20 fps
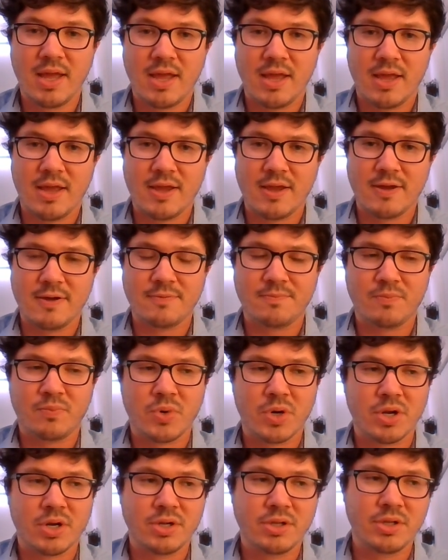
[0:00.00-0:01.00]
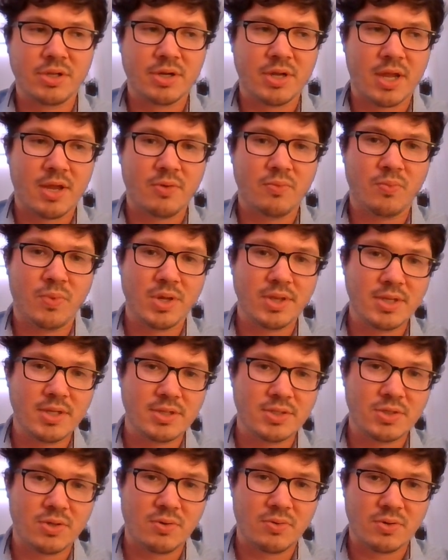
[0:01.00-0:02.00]
And we're going to look at what
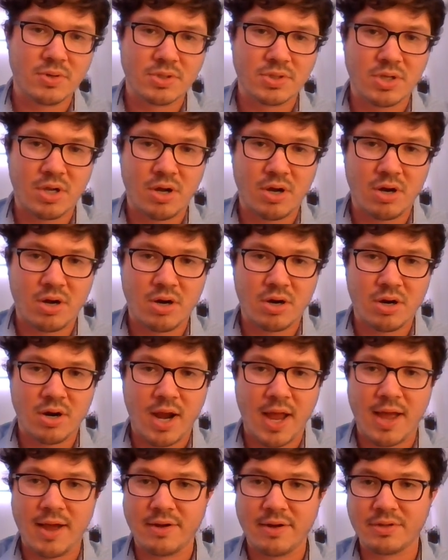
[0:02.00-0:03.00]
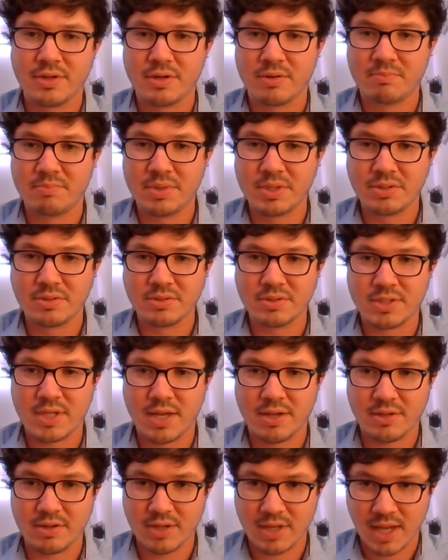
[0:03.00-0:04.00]
these scores are, how they're built,
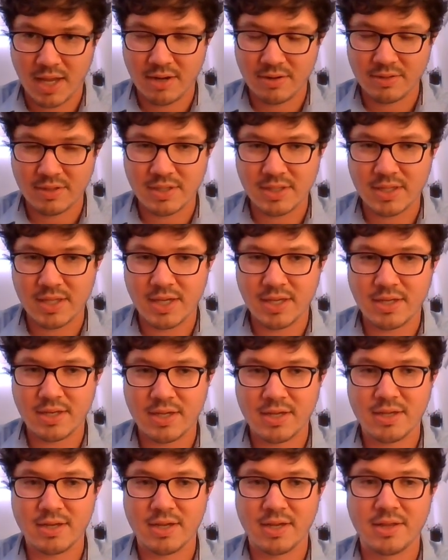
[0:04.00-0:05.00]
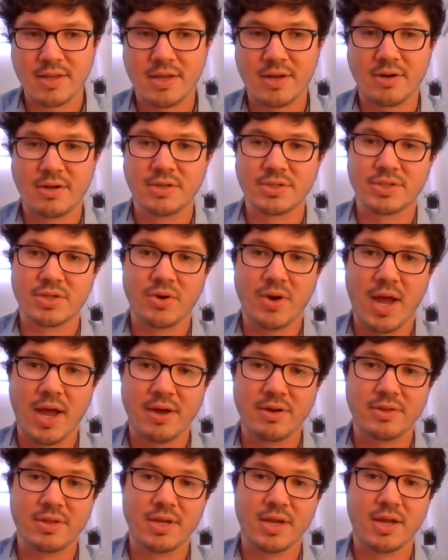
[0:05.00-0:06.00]
how they're calculated, and then also
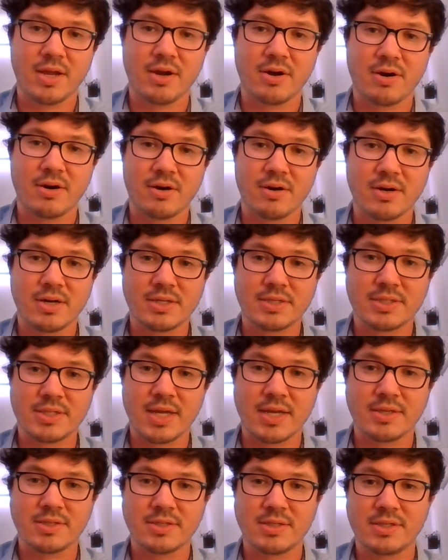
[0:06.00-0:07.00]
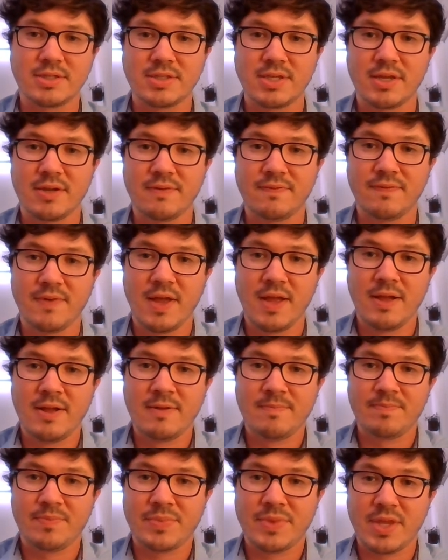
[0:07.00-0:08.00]
how they are assessed to see if
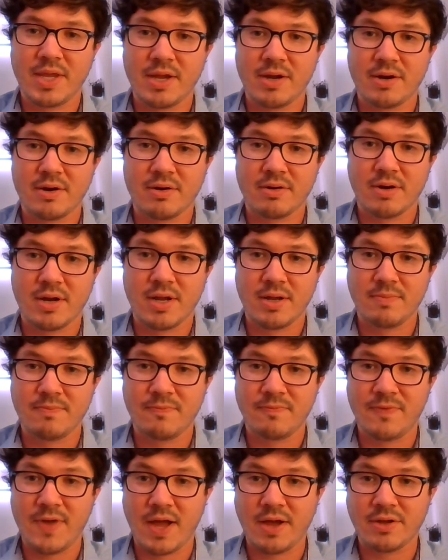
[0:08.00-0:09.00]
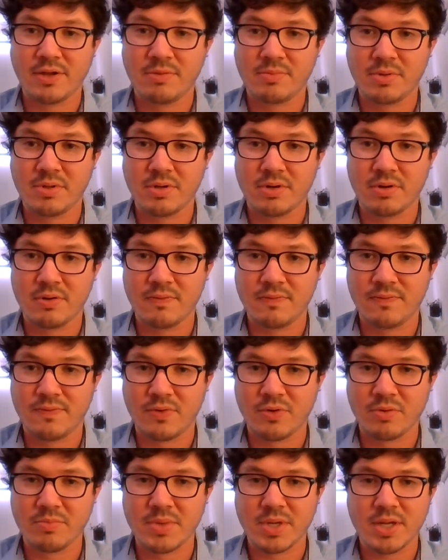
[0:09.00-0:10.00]
they're valuable or
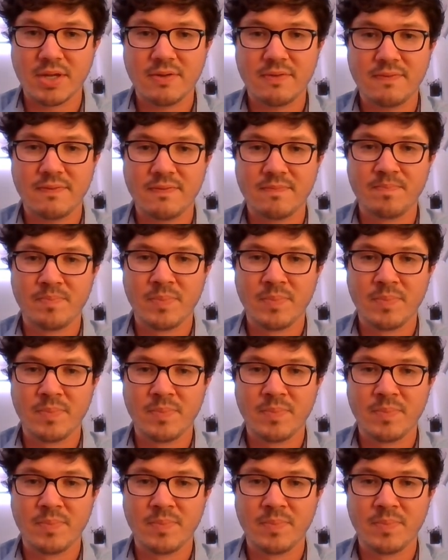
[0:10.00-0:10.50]
informative.